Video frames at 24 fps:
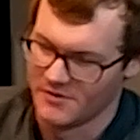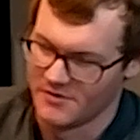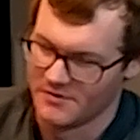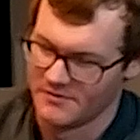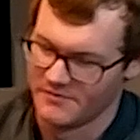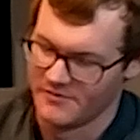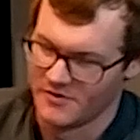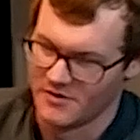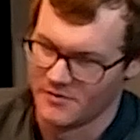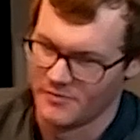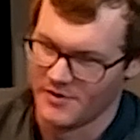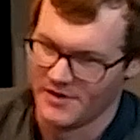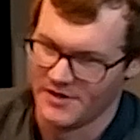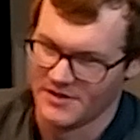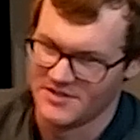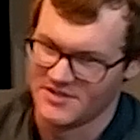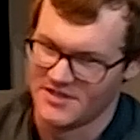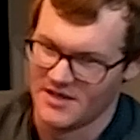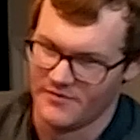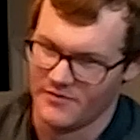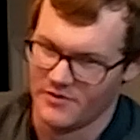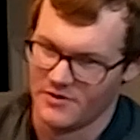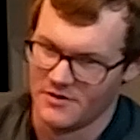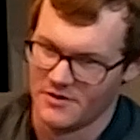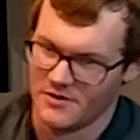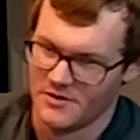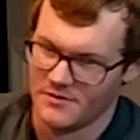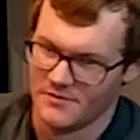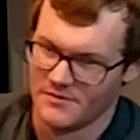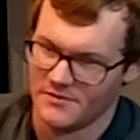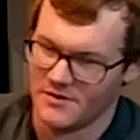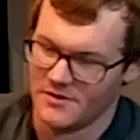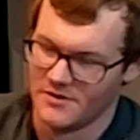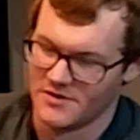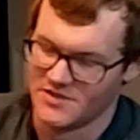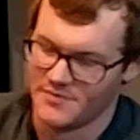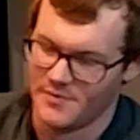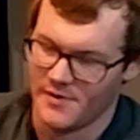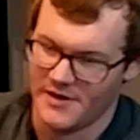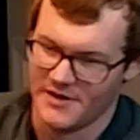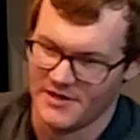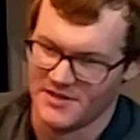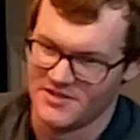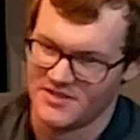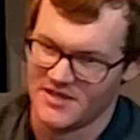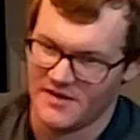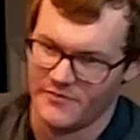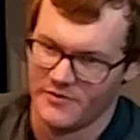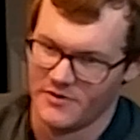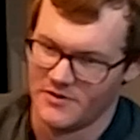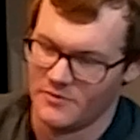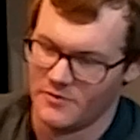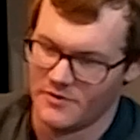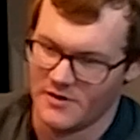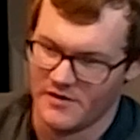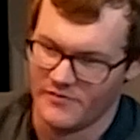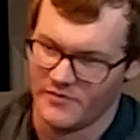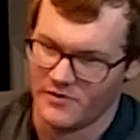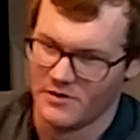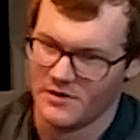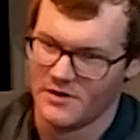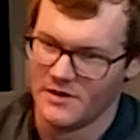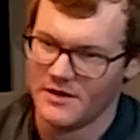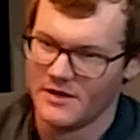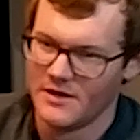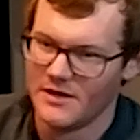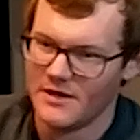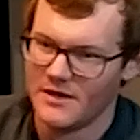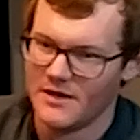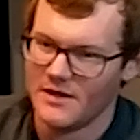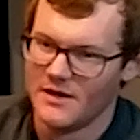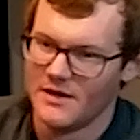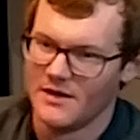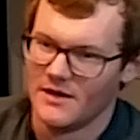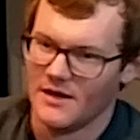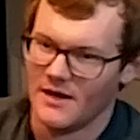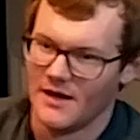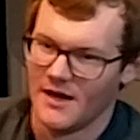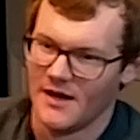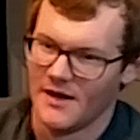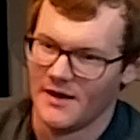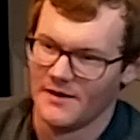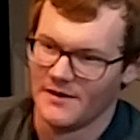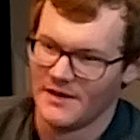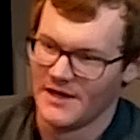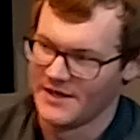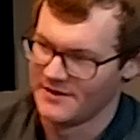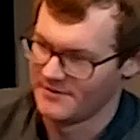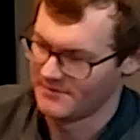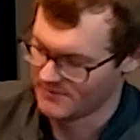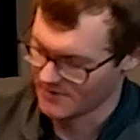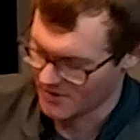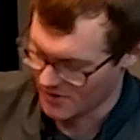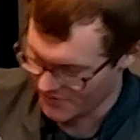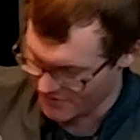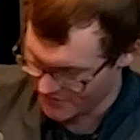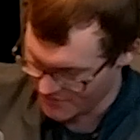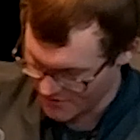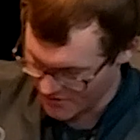vertebrae is severed or their spine is severed or whatever, and all the